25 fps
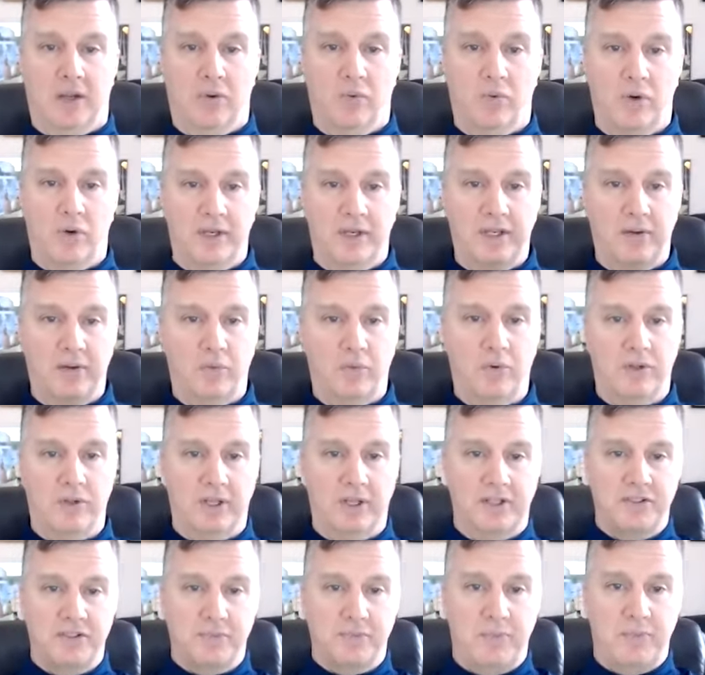one that we'll
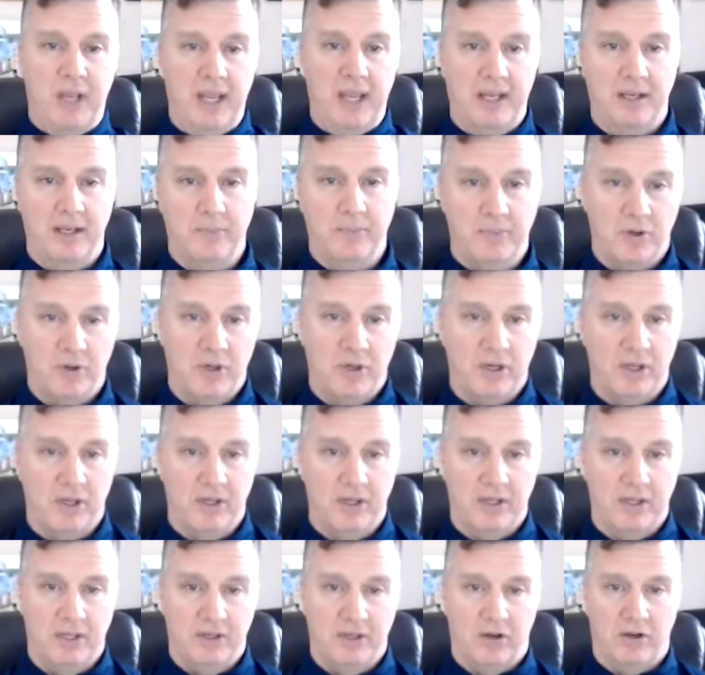expand
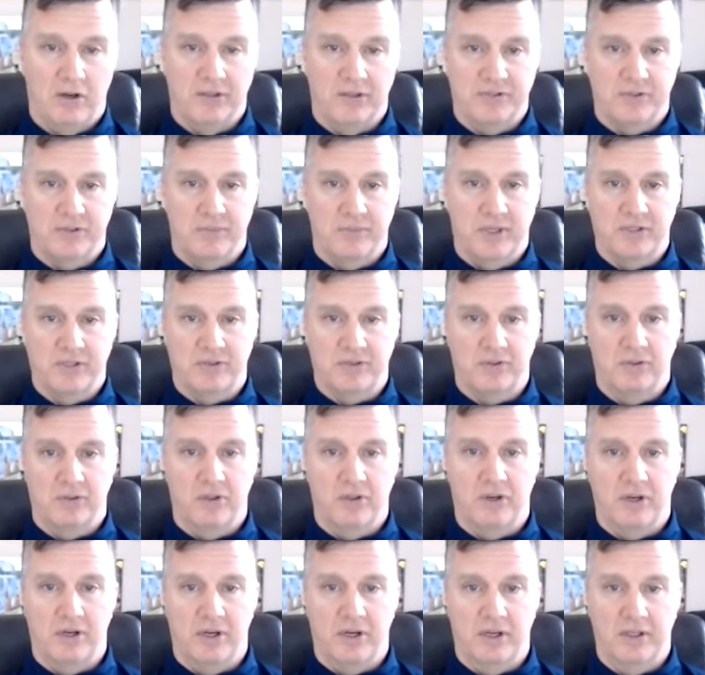upon all semester
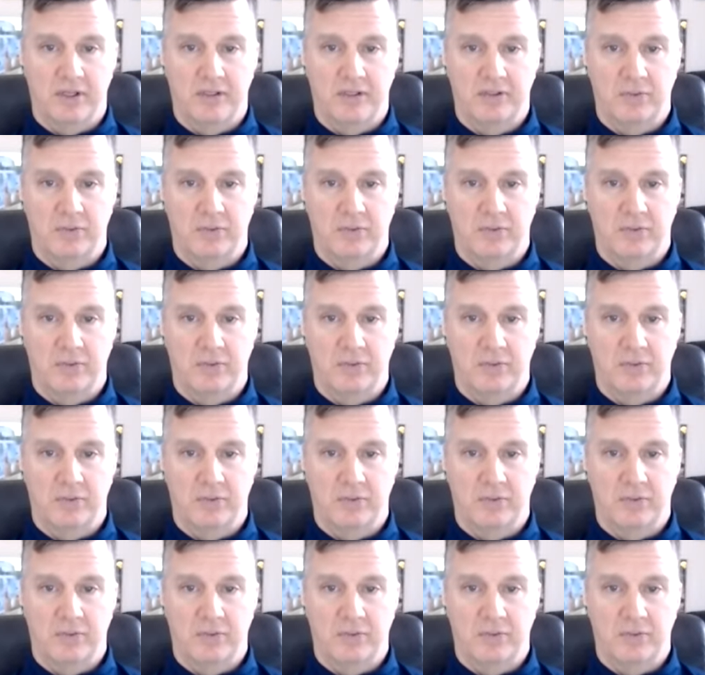long,